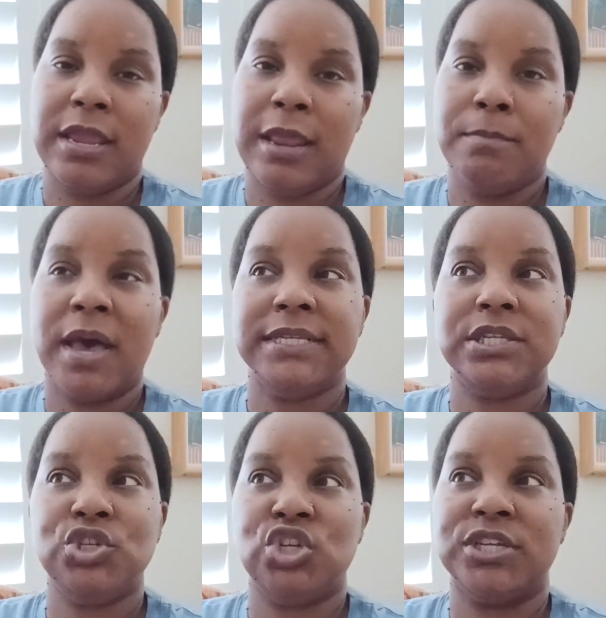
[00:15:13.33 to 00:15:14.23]
And my
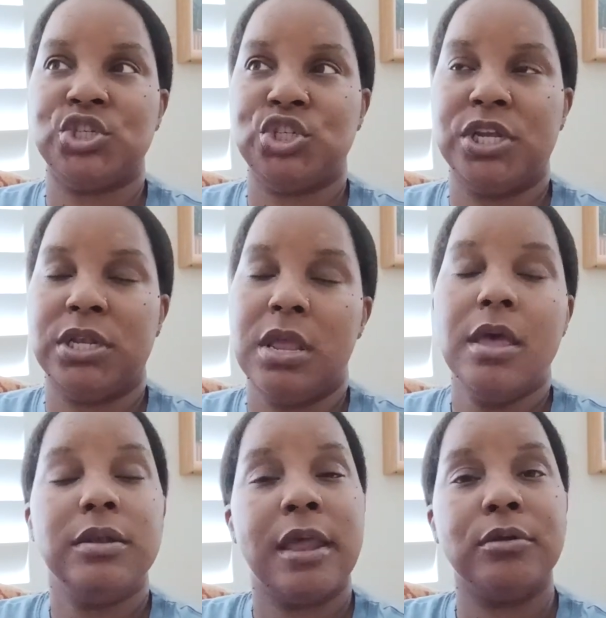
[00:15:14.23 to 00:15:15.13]
suggestion,
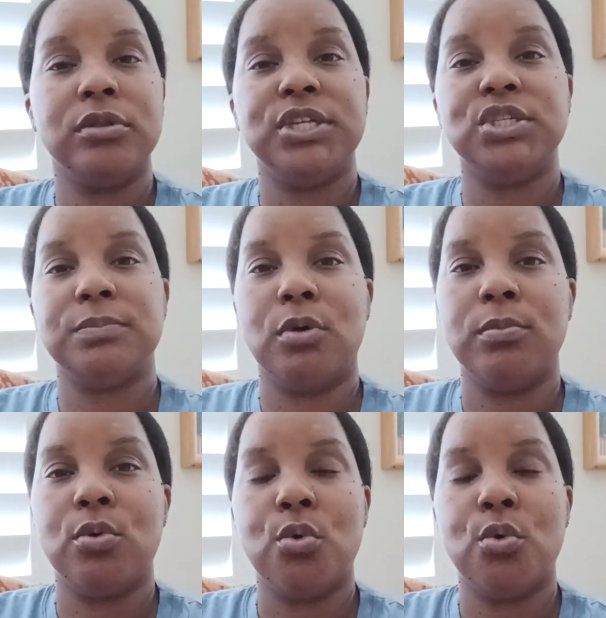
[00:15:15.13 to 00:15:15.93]
not only to mobile